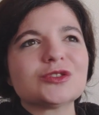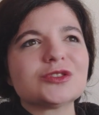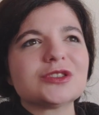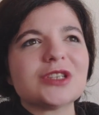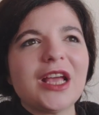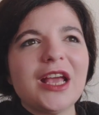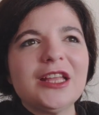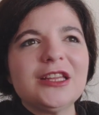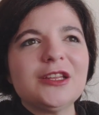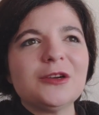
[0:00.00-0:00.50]

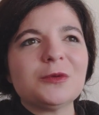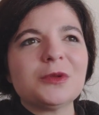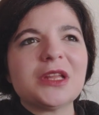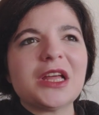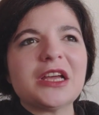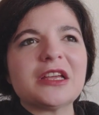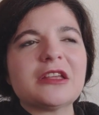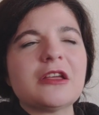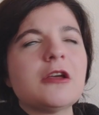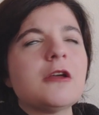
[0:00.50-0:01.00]
And they were
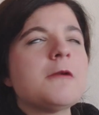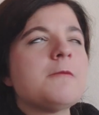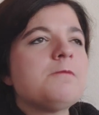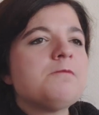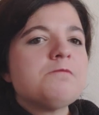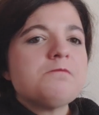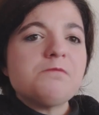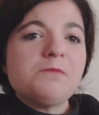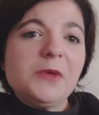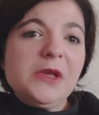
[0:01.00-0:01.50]
like,
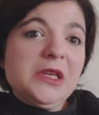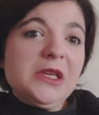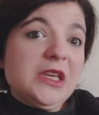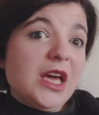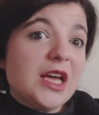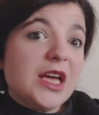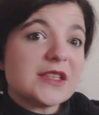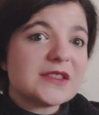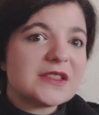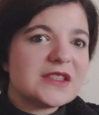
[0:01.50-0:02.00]

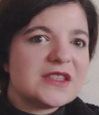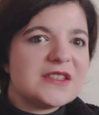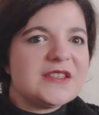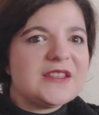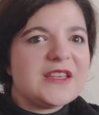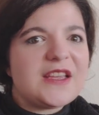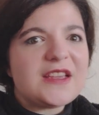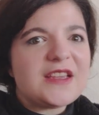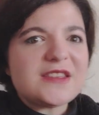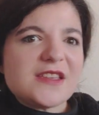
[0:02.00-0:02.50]
because
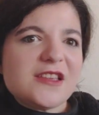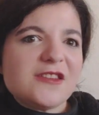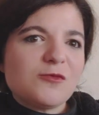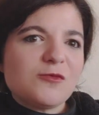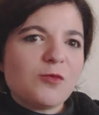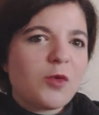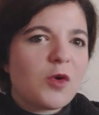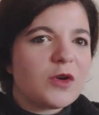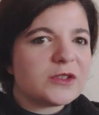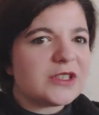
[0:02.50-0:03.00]
this
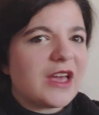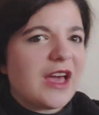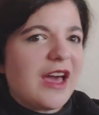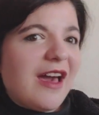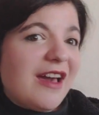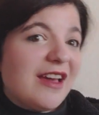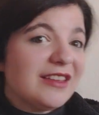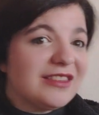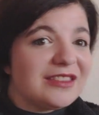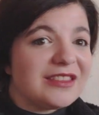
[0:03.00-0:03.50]
is what
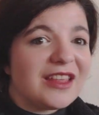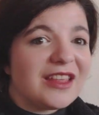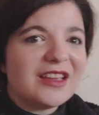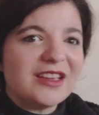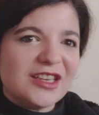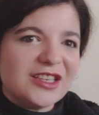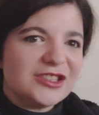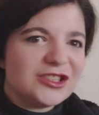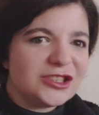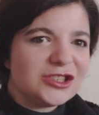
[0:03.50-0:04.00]
I
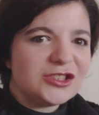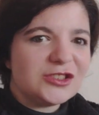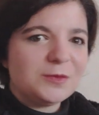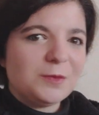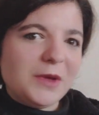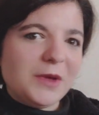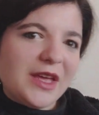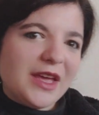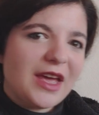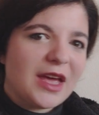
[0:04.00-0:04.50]
think it should
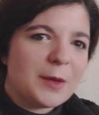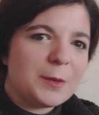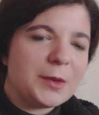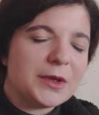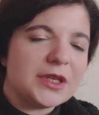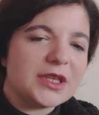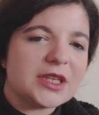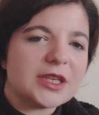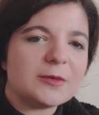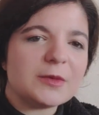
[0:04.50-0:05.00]
be
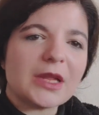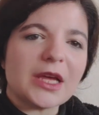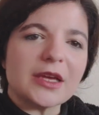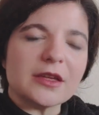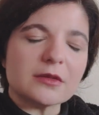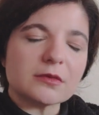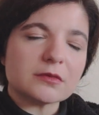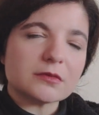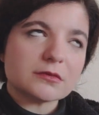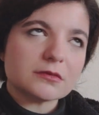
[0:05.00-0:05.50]
happening. And I'm
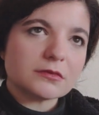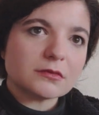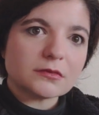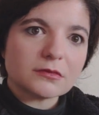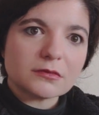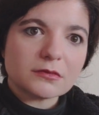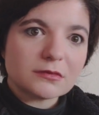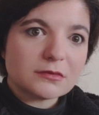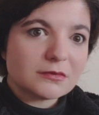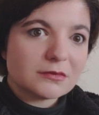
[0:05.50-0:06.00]
like,
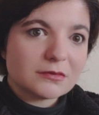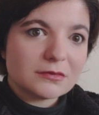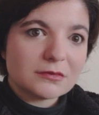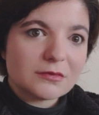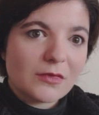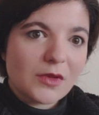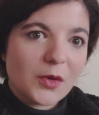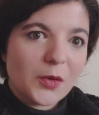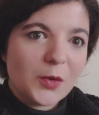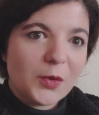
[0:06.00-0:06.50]

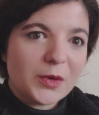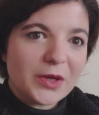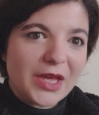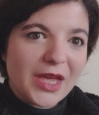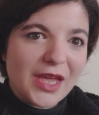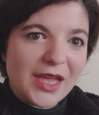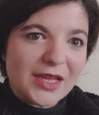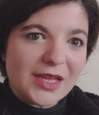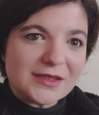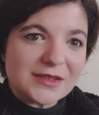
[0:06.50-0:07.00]
who
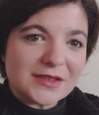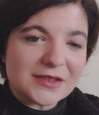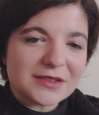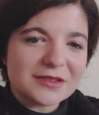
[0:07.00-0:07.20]
cares?